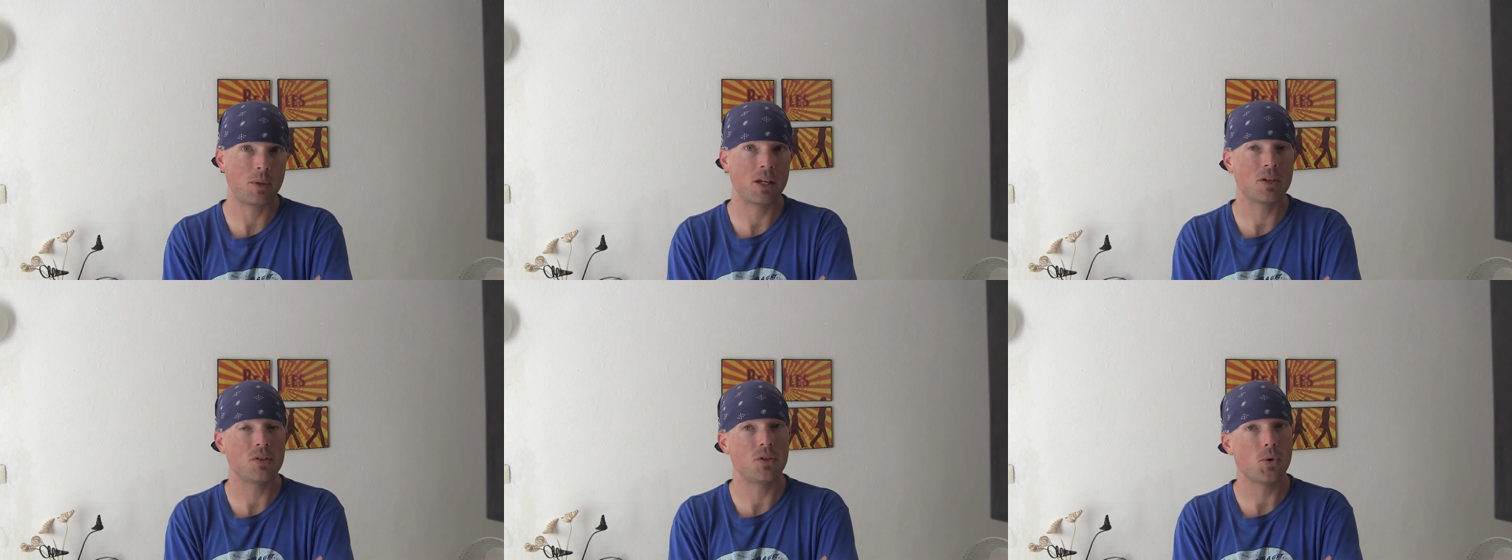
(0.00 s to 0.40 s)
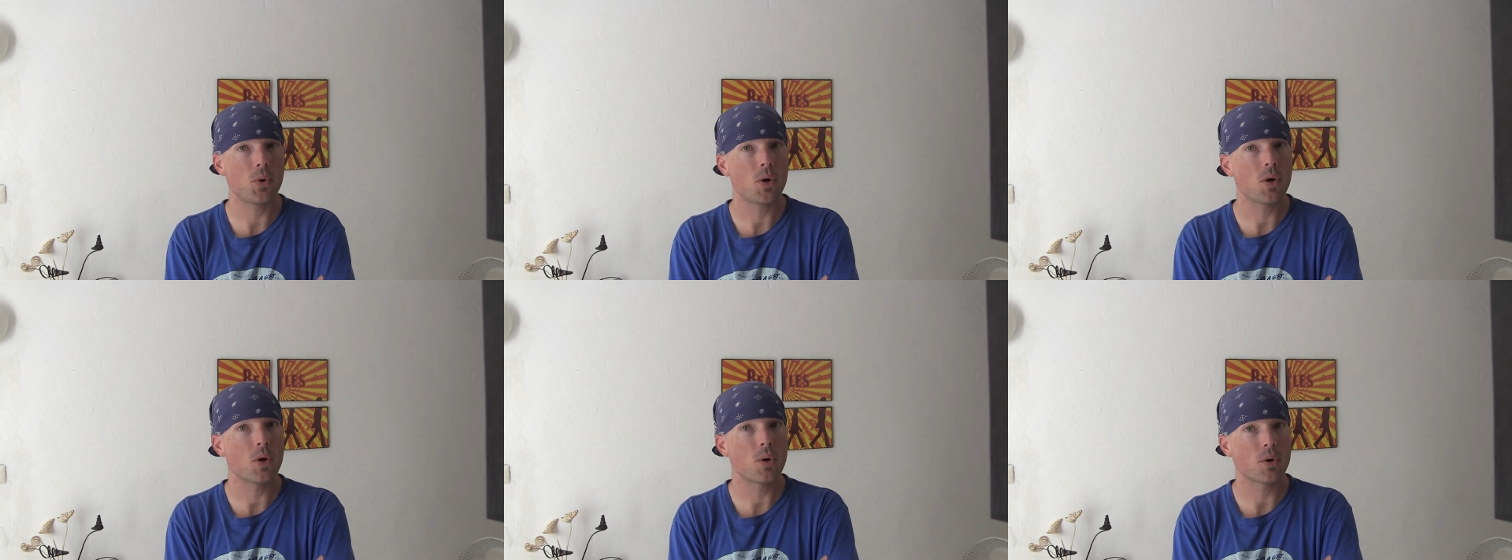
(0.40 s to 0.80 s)
because you
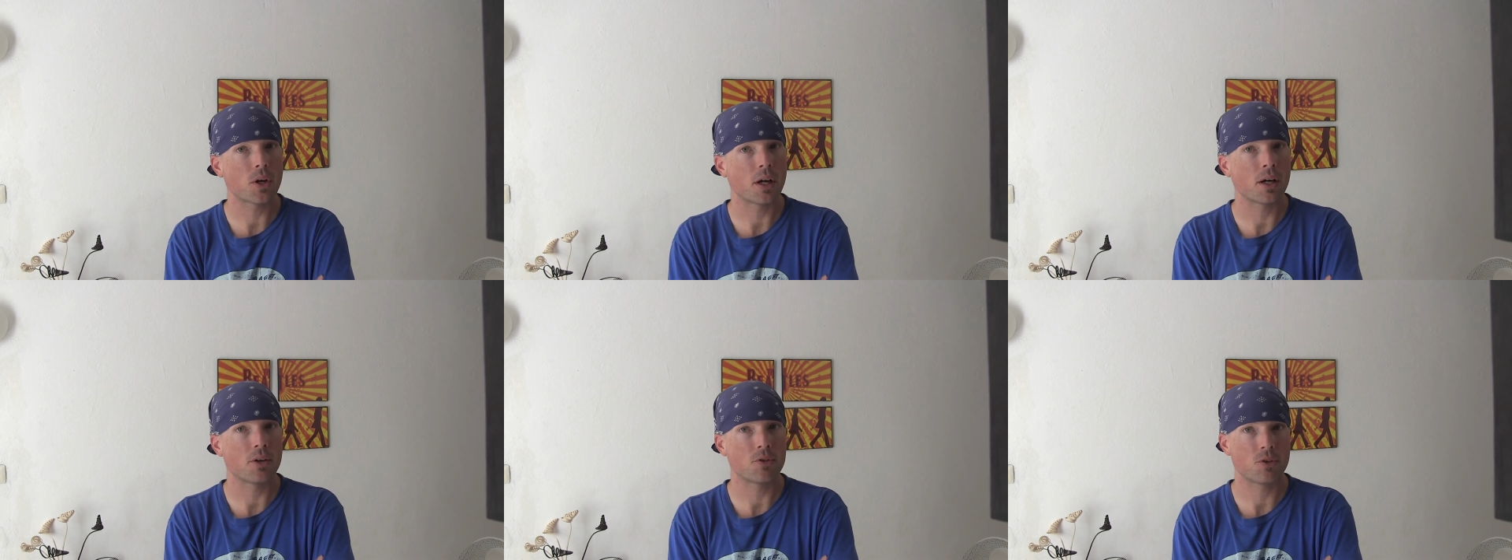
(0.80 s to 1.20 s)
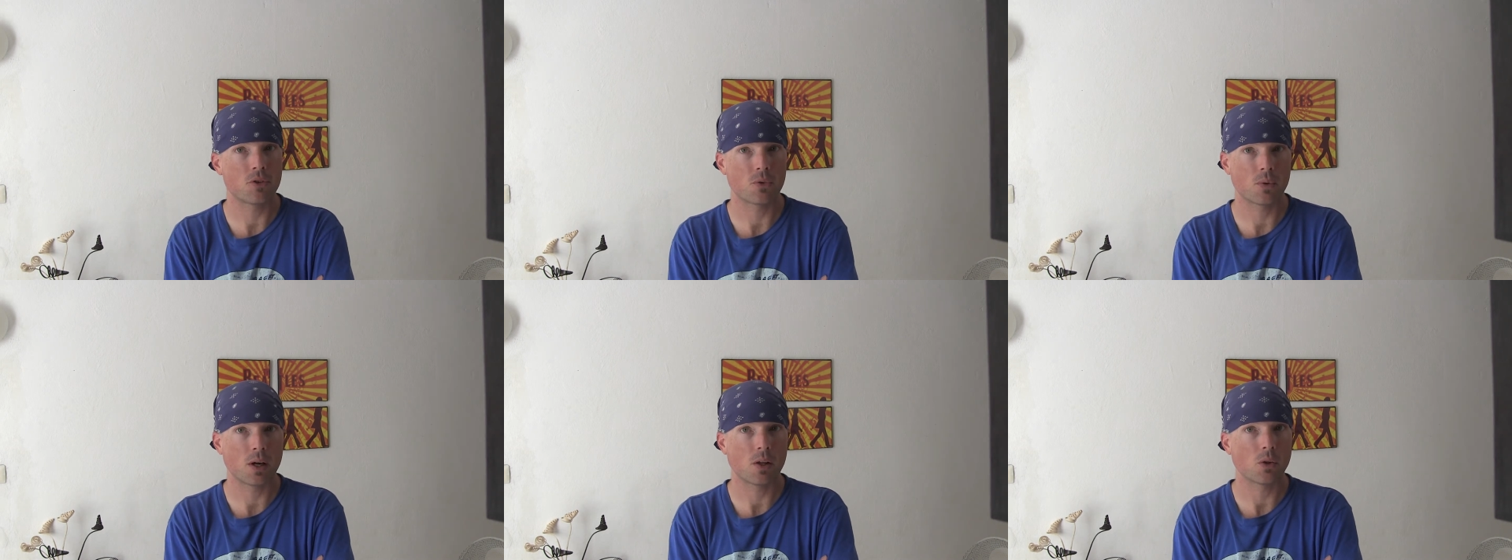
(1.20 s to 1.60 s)
can go to countries
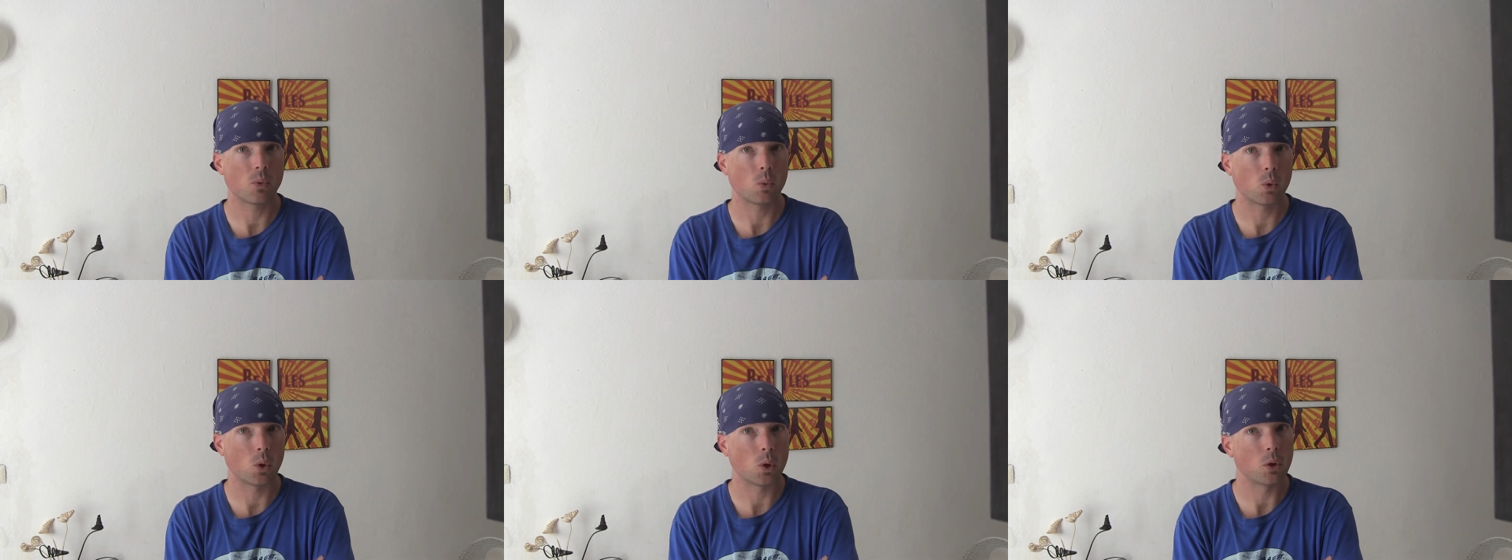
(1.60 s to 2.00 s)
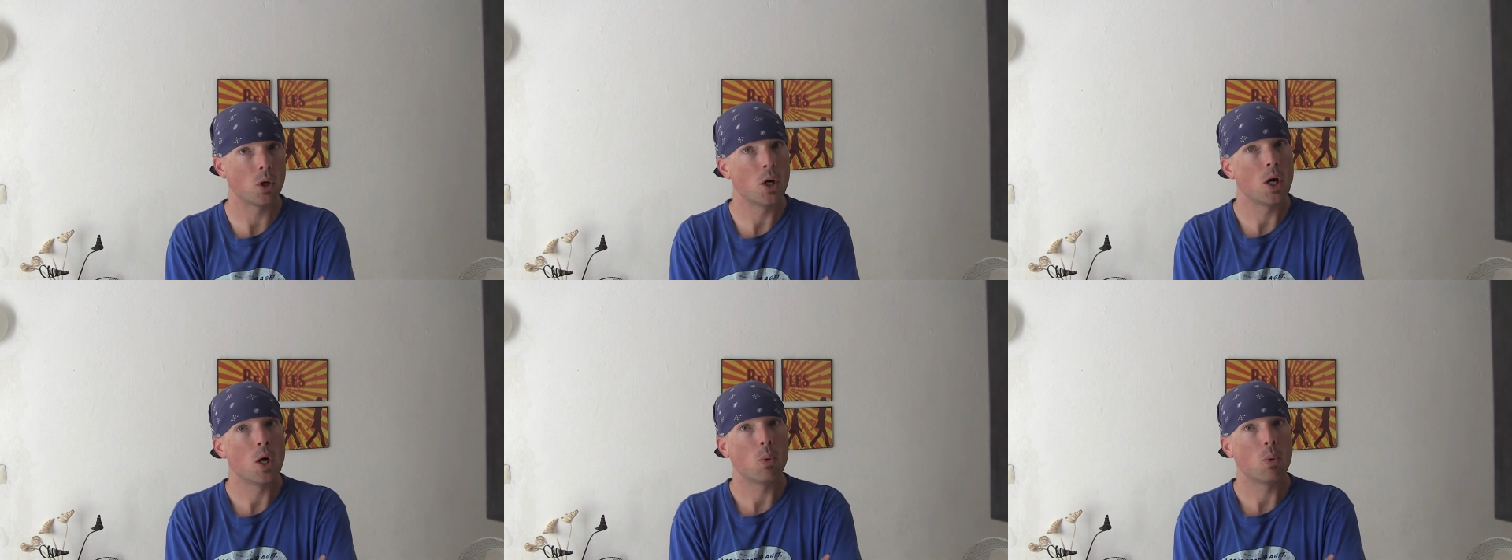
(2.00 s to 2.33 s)
around the world